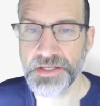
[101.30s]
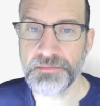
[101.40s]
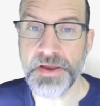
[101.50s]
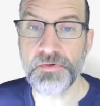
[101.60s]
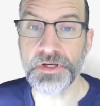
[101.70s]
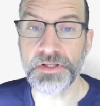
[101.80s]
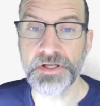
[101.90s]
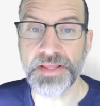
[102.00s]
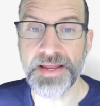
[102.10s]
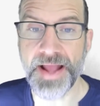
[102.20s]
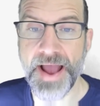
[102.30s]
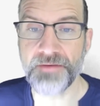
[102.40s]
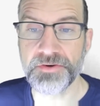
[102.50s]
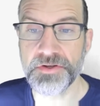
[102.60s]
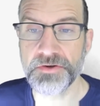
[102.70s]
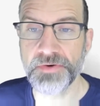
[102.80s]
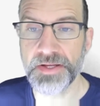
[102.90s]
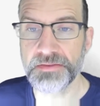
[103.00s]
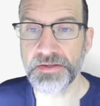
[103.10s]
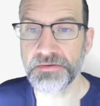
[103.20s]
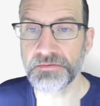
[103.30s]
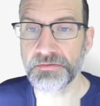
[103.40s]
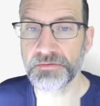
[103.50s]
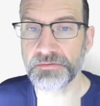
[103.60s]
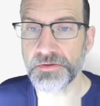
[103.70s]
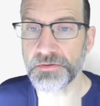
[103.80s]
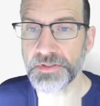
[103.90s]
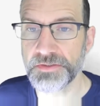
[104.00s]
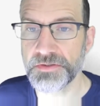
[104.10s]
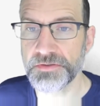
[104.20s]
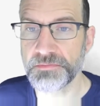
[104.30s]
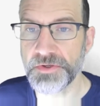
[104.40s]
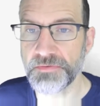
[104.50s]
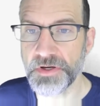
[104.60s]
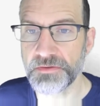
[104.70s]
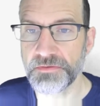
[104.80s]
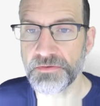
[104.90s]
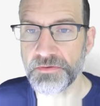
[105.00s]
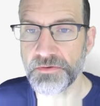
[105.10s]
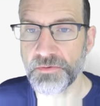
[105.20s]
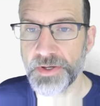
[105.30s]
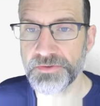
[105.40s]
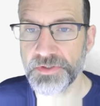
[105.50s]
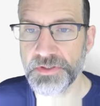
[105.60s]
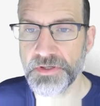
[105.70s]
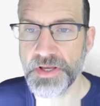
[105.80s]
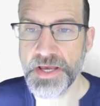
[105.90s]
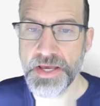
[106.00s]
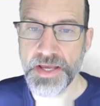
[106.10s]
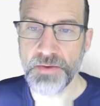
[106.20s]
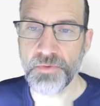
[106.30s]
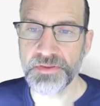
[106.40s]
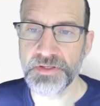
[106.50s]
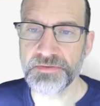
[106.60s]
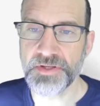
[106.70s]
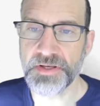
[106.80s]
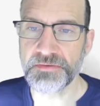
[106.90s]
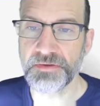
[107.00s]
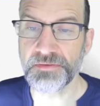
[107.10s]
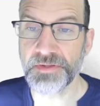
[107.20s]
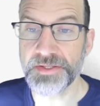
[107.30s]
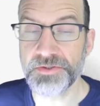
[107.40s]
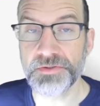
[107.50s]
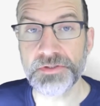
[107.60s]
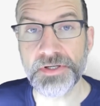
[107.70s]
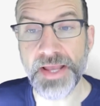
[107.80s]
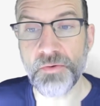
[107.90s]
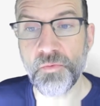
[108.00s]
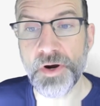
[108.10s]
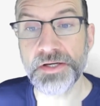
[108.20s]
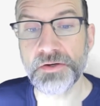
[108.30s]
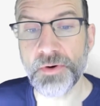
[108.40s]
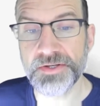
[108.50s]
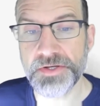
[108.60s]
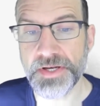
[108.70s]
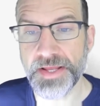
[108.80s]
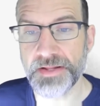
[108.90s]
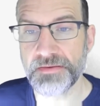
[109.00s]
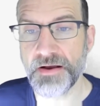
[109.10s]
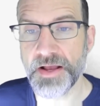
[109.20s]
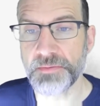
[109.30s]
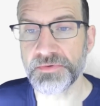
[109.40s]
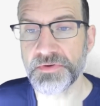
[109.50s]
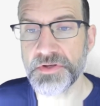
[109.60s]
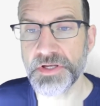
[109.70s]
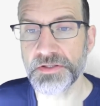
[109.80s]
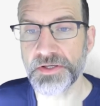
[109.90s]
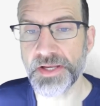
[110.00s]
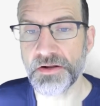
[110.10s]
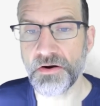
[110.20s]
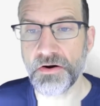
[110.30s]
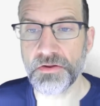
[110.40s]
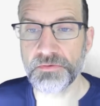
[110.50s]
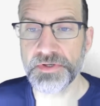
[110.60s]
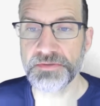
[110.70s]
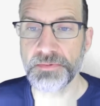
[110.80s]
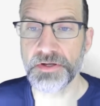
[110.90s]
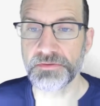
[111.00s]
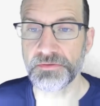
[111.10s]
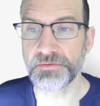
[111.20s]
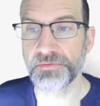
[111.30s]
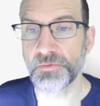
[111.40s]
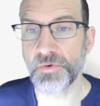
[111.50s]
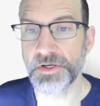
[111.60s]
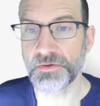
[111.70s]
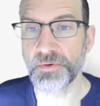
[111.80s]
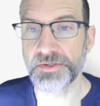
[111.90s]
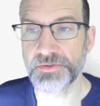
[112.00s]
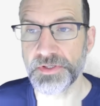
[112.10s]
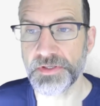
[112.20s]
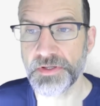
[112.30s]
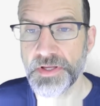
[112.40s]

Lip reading: You may want to look at that after you grade things. So let's just move on to question. And what this does, this lets you look at one question at a time. So you can look at all the responses for one question.